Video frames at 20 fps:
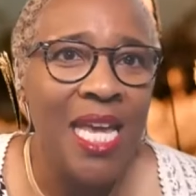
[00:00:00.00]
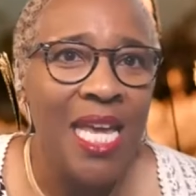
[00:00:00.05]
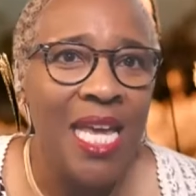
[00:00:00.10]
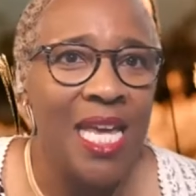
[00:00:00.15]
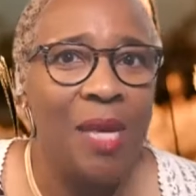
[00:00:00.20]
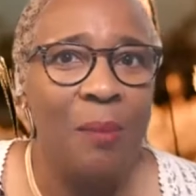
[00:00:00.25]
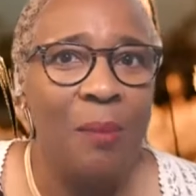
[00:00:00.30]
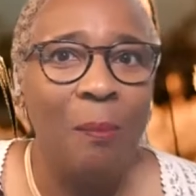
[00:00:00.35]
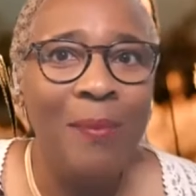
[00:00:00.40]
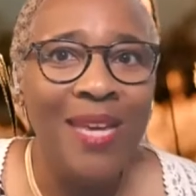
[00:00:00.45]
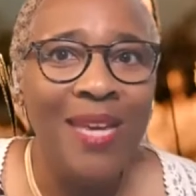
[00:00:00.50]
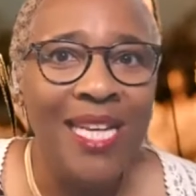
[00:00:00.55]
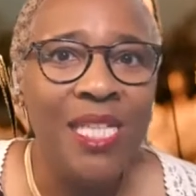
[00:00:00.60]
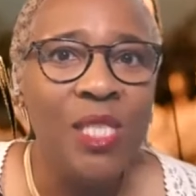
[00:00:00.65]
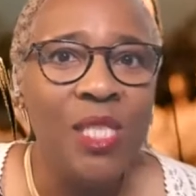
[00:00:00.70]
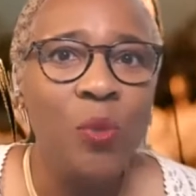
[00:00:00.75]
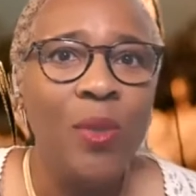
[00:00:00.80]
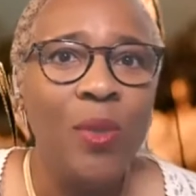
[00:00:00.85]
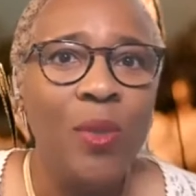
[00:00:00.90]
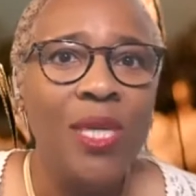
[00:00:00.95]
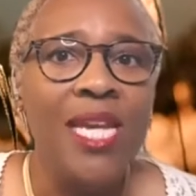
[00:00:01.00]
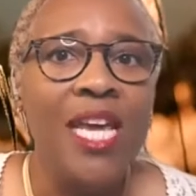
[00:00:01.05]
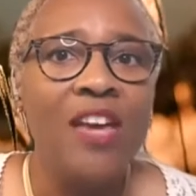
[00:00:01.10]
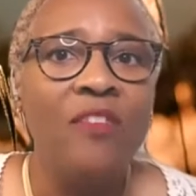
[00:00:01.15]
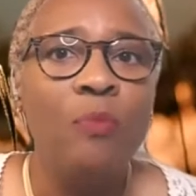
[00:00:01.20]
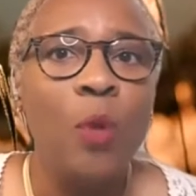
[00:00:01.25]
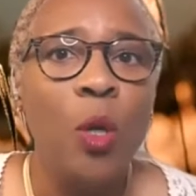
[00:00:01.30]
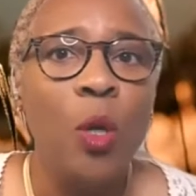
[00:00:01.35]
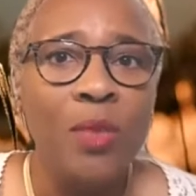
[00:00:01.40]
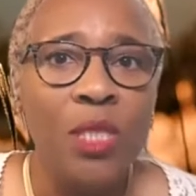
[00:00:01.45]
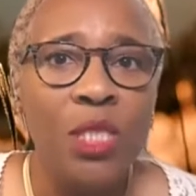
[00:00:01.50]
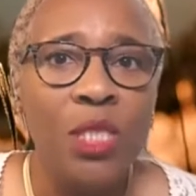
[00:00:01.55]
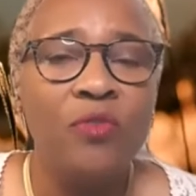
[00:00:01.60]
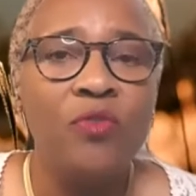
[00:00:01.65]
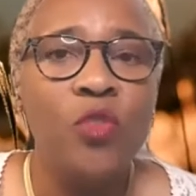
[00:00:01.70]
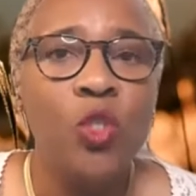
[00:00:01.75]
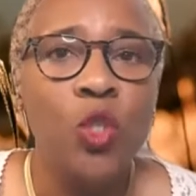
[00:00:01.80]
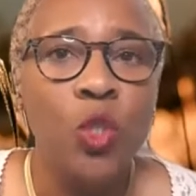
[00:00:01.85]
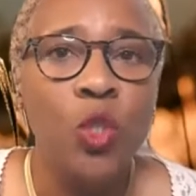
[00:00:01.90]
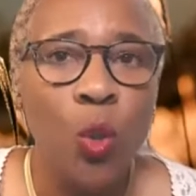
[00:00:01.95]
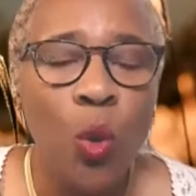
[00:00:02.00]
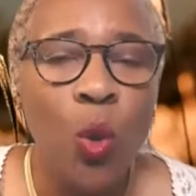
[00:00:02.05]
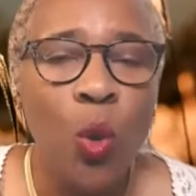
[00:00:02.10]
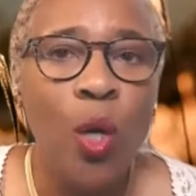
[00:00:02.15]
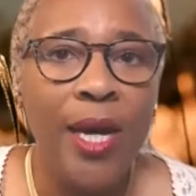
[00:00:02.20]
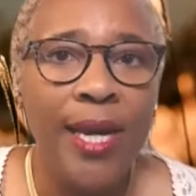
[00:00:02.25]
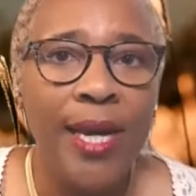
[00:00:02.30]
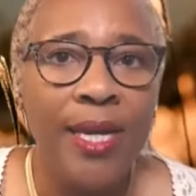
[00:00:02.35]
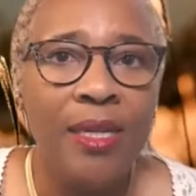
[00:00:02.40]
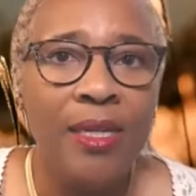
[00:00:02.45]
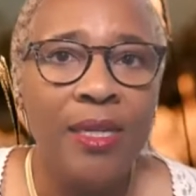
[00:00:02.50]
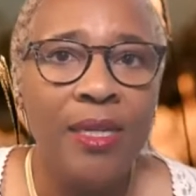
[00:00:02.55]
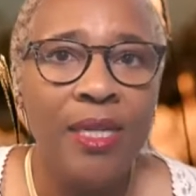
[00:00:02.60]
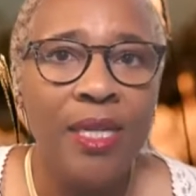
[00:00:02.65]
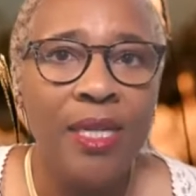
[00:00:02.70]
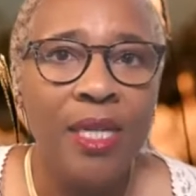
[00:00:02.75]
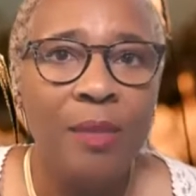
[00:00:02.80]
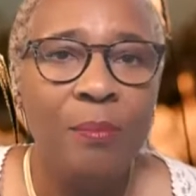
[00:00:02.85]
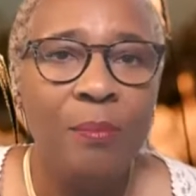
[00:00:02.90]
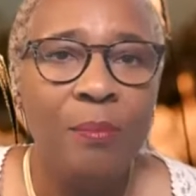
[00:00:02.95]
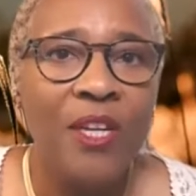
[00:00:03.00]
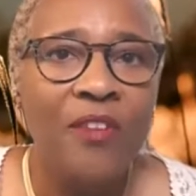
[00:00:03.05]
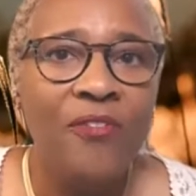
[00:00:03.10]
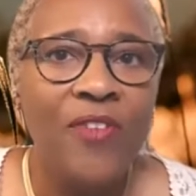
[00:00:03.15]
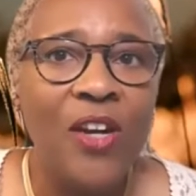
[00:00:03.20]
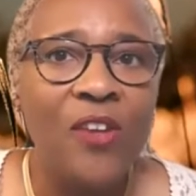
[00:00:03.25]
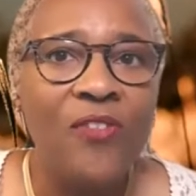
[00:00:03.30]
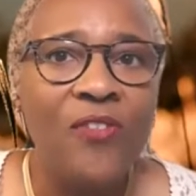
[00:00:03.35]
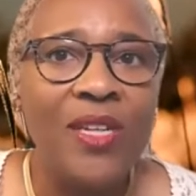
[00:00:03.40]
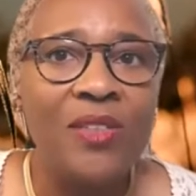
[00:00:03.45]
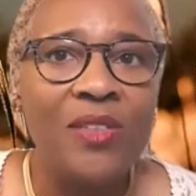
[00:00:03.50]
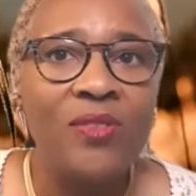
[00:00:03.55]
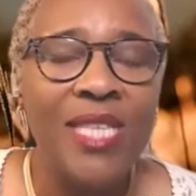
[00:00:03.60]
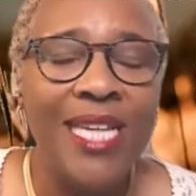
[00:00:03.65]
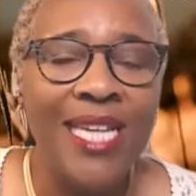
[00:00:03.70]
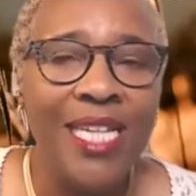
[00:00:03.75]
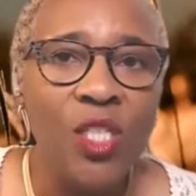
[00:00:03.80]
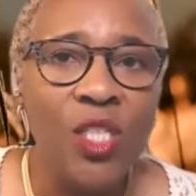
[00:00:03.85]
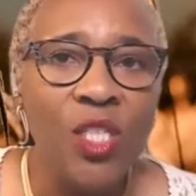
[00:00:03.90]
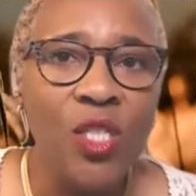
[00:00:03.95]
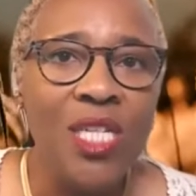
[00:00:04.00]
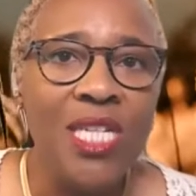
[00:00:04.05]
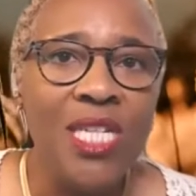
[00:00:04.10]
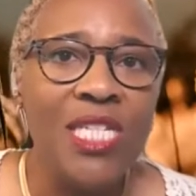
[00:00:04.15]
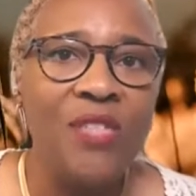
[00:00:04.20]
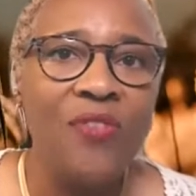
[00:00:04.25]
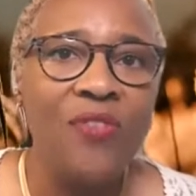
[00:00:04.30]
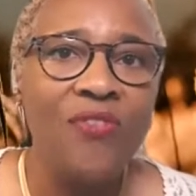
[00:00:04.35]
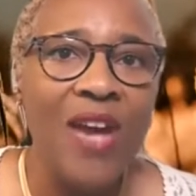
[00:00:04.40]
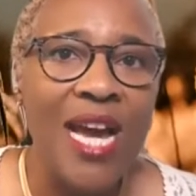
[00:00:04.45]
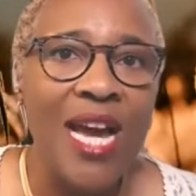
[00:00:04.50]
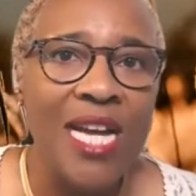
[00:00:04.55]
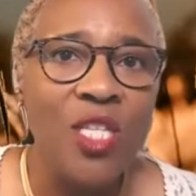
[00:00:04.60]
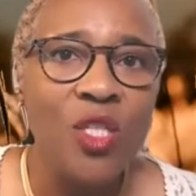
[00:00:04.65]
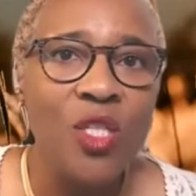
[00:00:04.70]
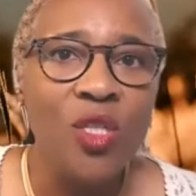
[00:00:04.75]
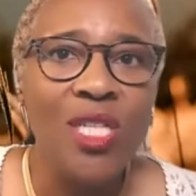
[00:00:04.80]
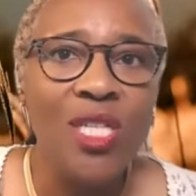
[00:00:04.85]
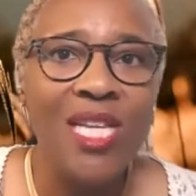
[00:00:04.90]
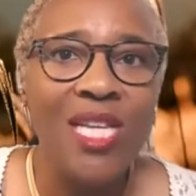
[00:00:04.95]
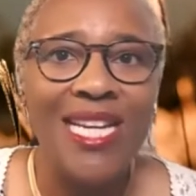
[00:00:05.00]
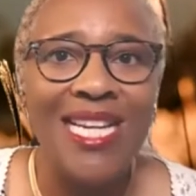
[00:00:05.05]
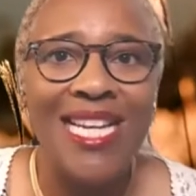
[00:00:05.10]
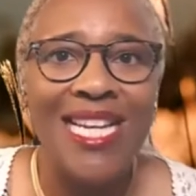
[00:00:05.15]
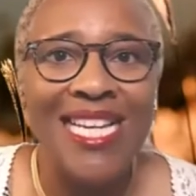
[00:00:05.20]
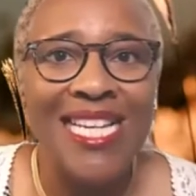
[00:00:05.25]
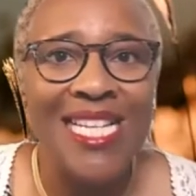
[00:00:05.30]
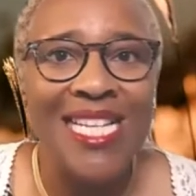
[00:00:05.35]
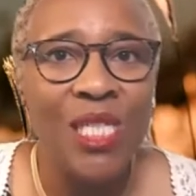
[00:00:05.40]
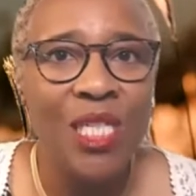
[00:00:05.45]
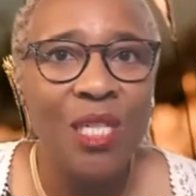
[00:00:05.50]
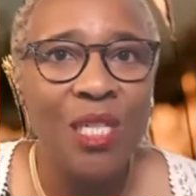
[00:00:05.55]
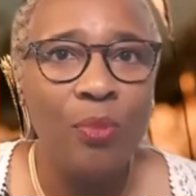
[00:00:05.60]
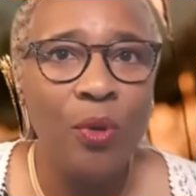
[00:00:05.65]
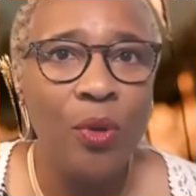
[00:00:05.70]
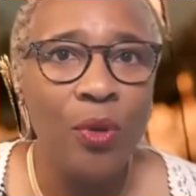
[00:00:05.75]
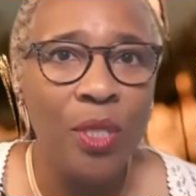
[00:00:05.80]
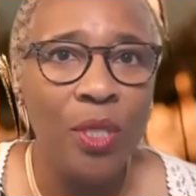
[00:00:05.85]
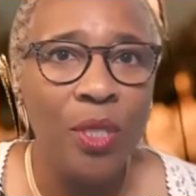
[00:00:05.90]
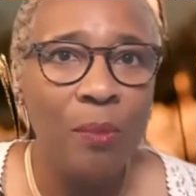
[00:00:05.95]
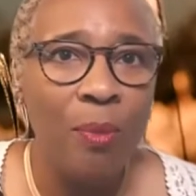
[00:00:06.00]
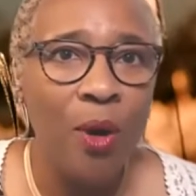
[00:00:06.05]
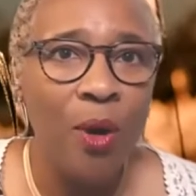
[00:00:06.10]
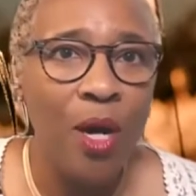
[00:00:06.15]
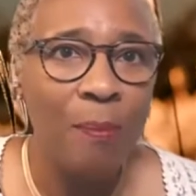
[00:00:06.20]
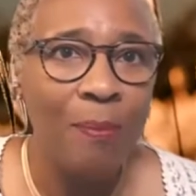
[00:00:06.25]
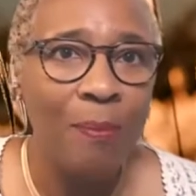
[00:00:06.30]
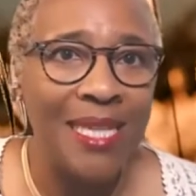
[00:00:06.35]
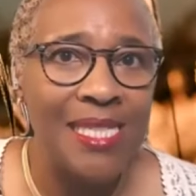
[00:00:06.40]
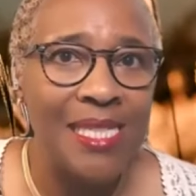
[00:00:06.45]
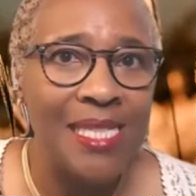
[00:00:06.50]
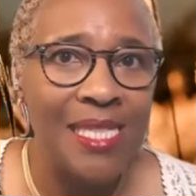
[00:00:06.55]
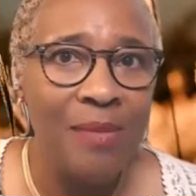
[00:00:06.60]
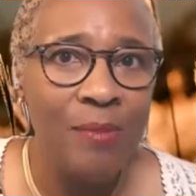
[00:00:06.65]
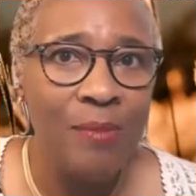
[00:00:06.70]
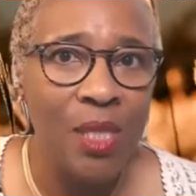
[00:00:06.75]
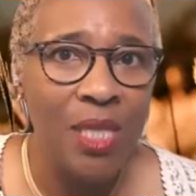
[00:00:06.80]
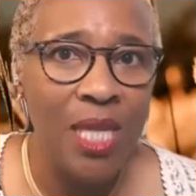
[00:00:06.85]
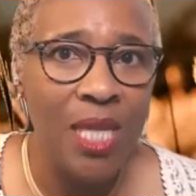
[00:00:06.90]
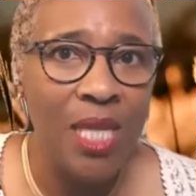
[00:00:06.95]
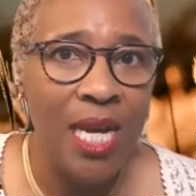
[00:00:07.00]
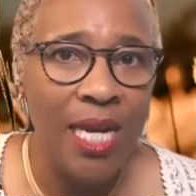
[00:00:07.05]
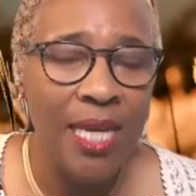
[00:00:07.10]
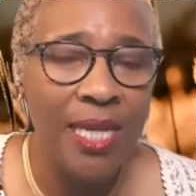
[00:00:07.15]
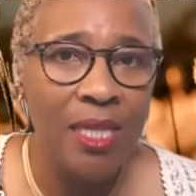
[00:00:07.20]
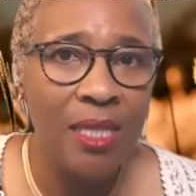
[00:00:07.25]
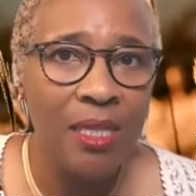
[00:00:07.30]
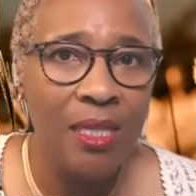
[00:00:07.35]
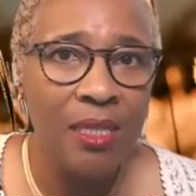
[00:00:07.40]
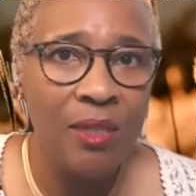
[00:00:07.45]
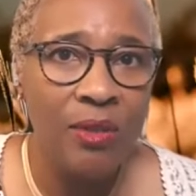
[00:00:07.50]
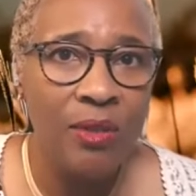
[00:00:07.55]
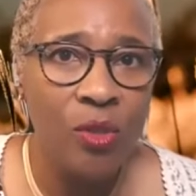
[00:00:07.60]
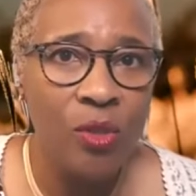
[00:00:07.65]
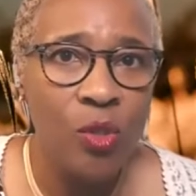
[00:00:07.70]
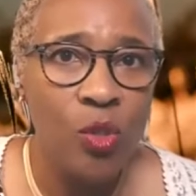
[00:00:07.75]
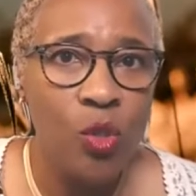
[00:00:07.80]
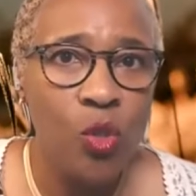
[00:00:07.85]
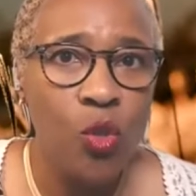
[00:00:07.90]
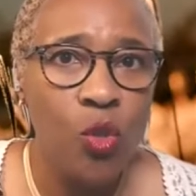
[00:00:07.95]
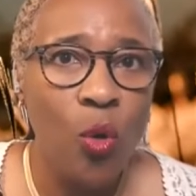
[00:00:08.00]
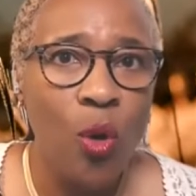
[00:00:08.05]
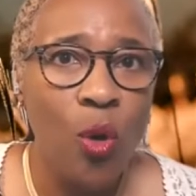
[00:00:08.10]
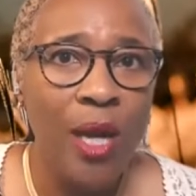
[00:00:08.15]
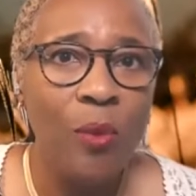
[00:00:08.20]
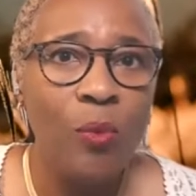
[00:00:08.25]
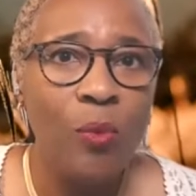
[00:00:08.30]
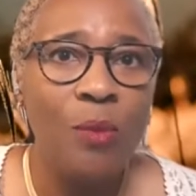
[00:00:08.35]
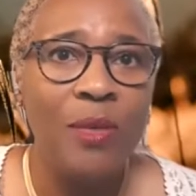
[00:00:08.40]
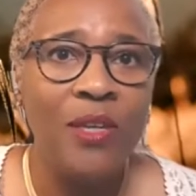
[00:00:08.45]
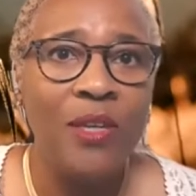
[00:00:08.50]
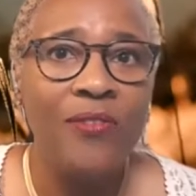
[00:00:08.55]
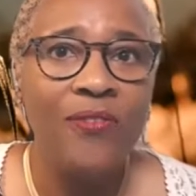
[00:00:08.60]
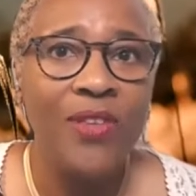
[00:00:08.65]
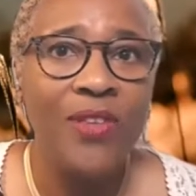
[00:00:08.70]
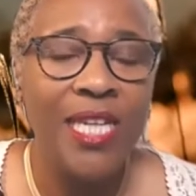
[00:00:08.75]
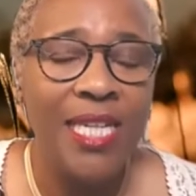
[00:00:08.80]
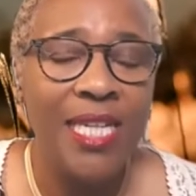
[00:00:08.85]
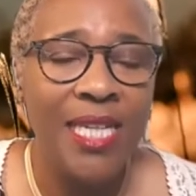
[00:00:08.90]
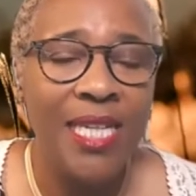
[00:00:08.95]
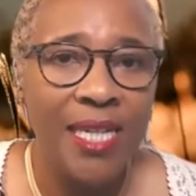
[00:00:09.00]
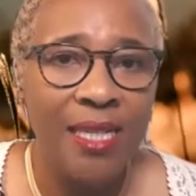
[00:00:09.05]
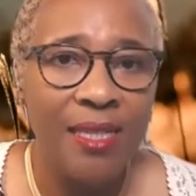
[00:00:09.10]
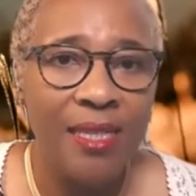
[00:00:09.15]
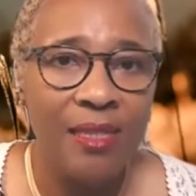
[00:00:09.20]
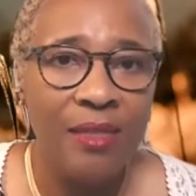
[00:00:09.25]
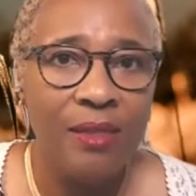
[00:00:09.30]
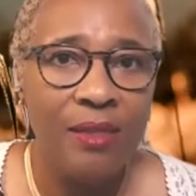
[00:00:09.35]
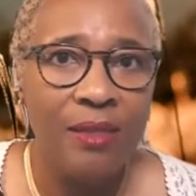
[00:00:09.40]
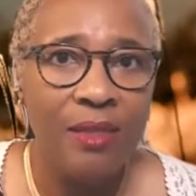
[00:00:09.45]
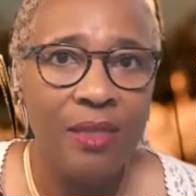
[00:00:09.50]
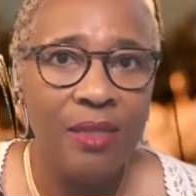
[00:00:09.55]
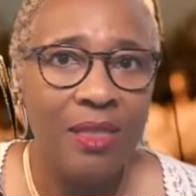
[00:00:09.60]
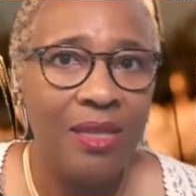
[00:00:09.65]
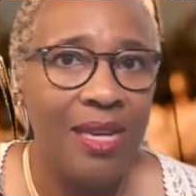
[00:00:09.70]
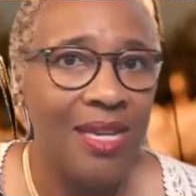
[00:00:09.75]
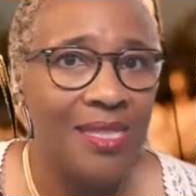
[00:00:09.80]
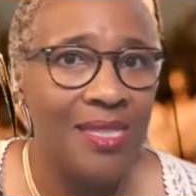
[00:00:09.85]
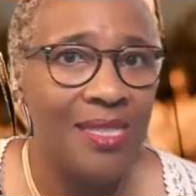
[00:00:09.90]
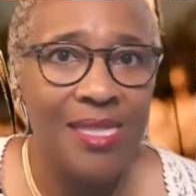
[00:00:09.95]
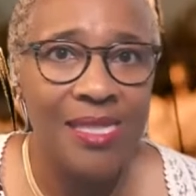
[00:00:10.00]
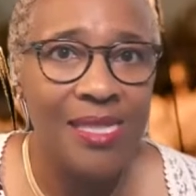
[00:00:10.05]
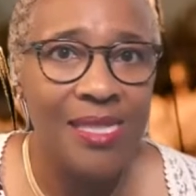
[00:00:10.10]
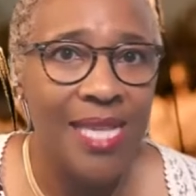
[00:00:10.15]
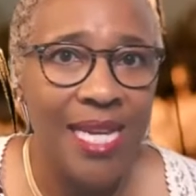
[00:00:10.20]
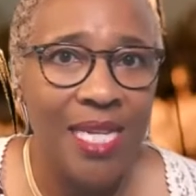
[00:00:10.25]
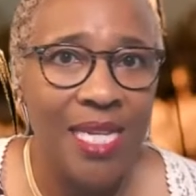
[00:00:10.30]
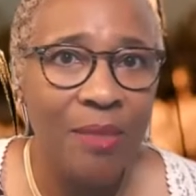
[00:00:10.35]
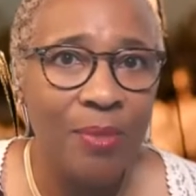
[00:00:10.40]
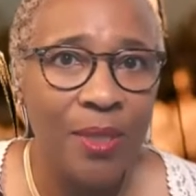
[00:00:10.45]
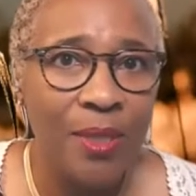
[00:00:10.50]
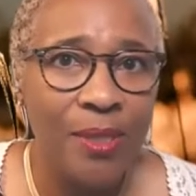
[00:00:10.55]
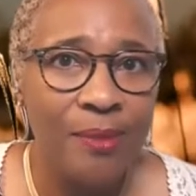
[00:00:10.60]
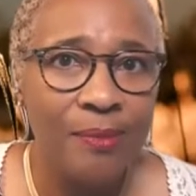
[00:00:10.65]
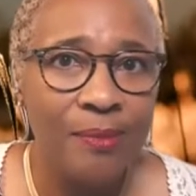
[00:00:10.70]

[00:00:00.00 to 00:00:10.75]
It means we can have moments of joy, but if our foundation is fragile and easily broken apart by stimuli, joy will be fleeting, not sustainable.